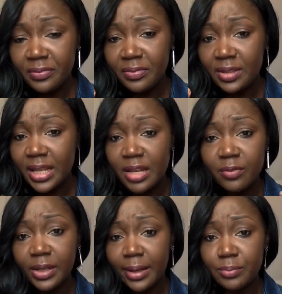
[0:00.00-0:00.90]
thing
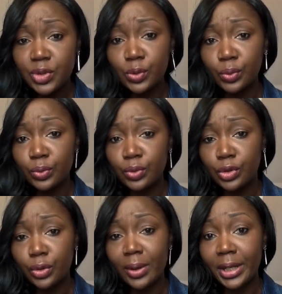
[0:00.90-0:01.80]
for them to,
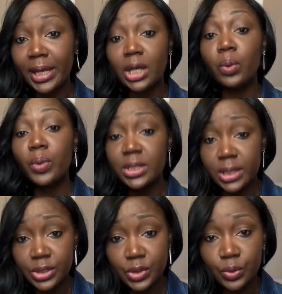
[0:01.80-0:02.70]
get
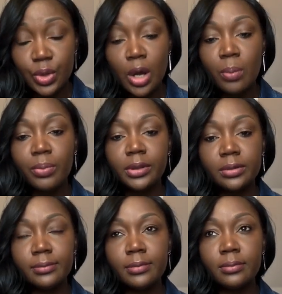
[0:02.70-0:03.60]
acquainted to. But
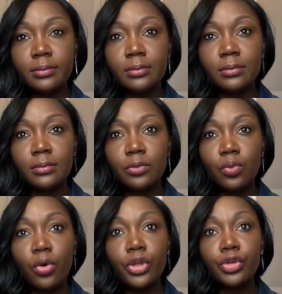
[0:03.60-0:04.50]

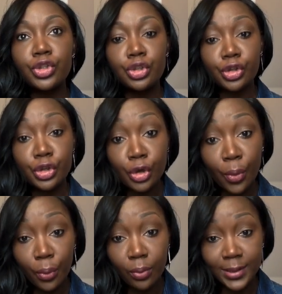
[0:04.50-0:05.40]
what you should
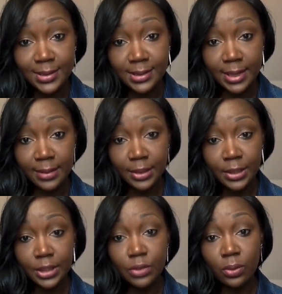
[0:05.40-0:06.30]
know is that
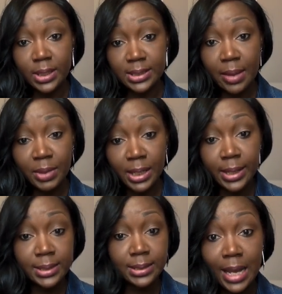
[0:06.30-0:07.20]
your
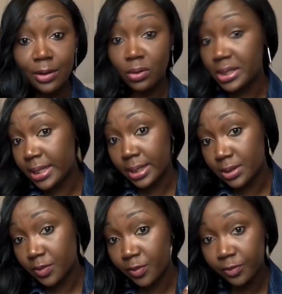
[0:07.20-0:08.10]
examiners not there
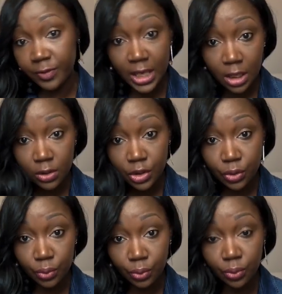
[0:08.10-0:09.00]
to fail
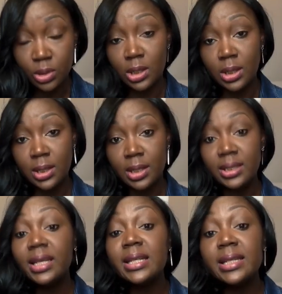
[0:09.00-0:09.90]
you.
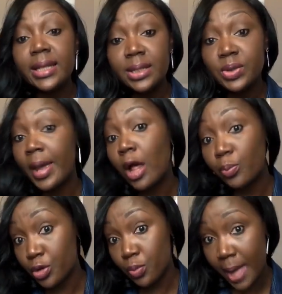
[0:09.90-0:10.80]
They are there to
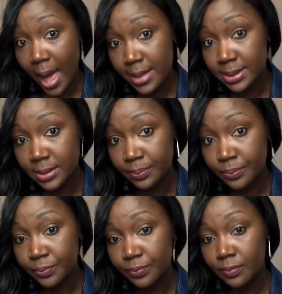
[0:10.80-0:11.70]
help you pass.
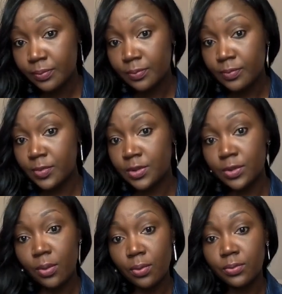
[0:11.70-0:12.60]

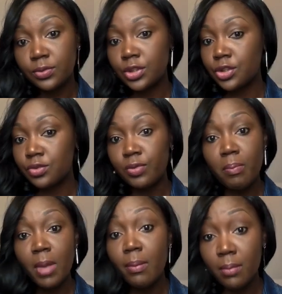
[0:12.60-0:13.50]
So just
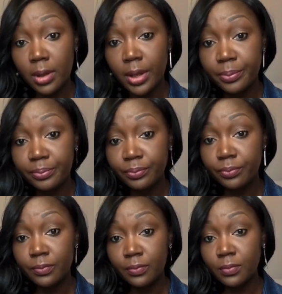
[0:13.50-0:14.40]
remember,
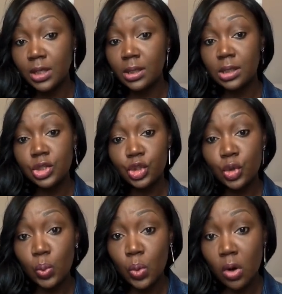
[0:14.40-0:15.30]
it is your
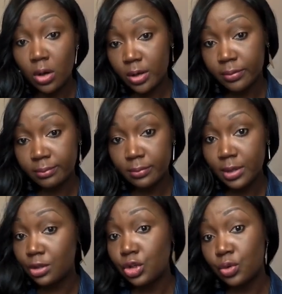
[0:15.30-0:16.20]
work,
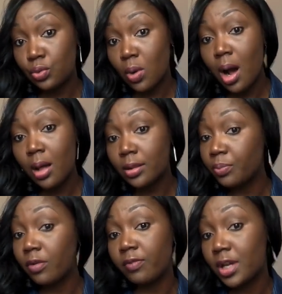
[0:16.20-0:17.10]
and you are the
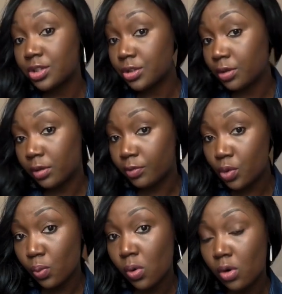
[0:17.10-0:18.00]
professional of your
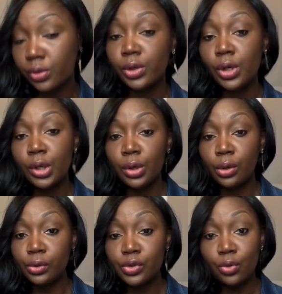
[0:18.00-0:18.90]
work.
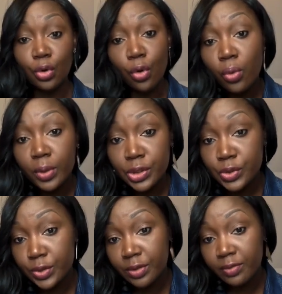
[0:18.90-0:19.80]
So go
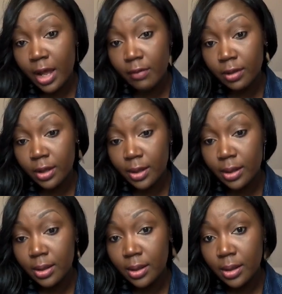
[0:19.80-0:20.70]
into the Viva
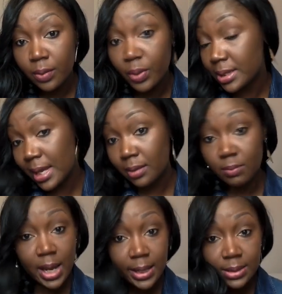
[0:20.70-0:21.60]
with that
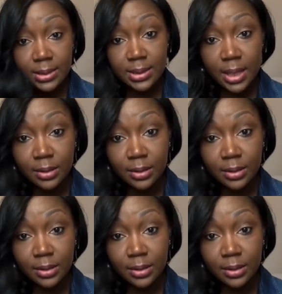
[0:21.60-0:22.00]
mindset,